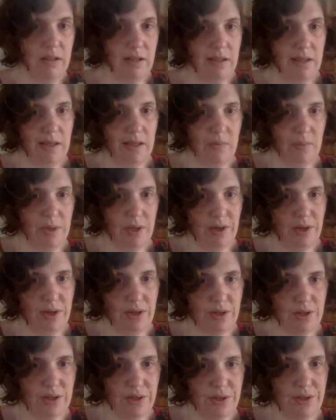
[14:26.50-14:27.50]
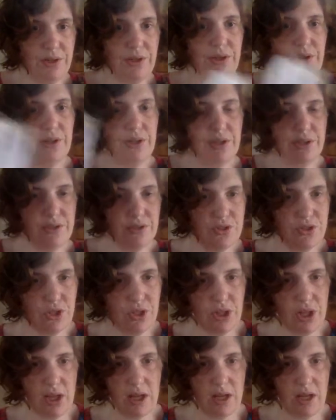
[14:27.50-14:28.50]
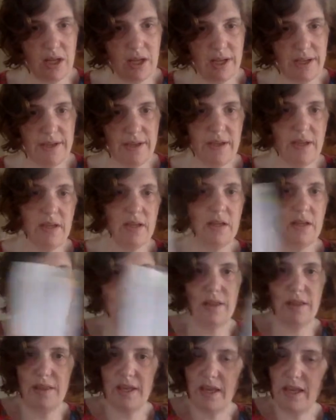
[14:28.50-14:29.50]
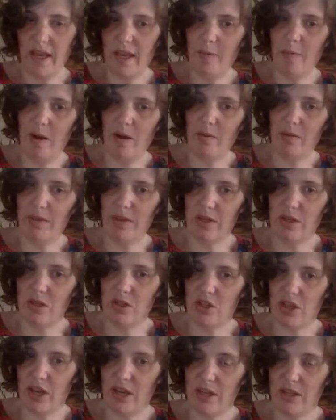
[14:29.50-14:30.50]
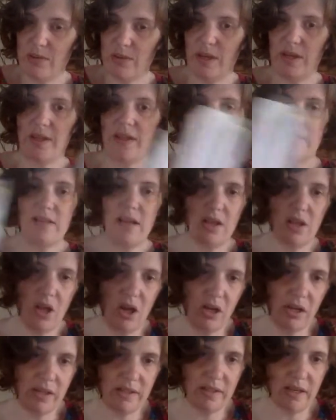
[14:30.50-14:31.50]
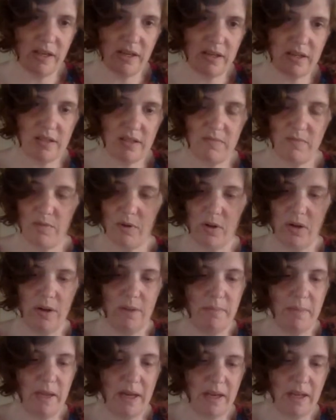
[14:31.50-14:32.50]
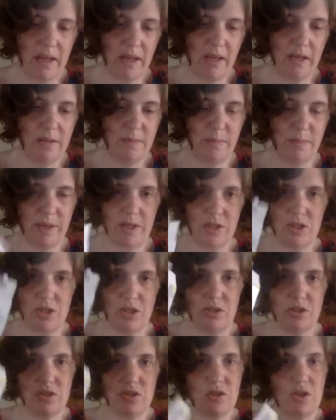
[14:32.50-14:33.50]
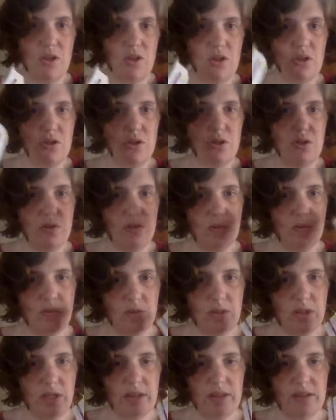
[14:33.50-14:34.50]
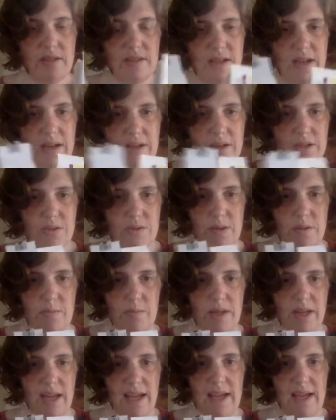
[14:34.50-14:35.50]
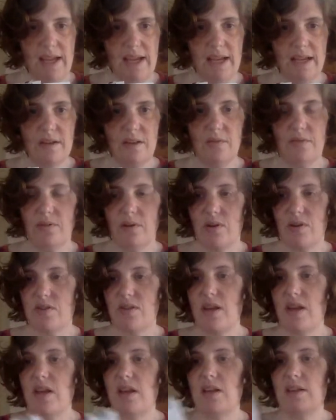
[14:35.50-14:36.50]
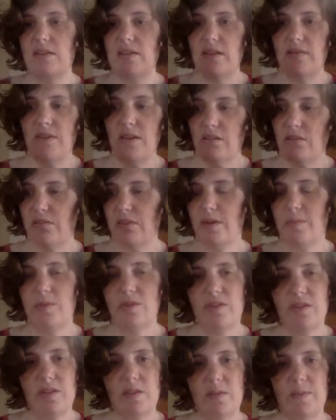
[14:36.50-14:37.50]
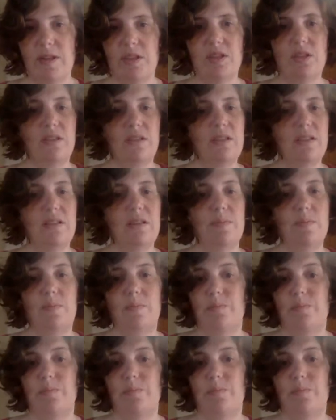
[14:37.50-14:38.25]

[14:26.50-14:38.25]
Here we are. It's July. They came out with it in January. That's how long it takes for Medicaid patients to get this kind of treatment. And of course, CVS Pharmacy Specialty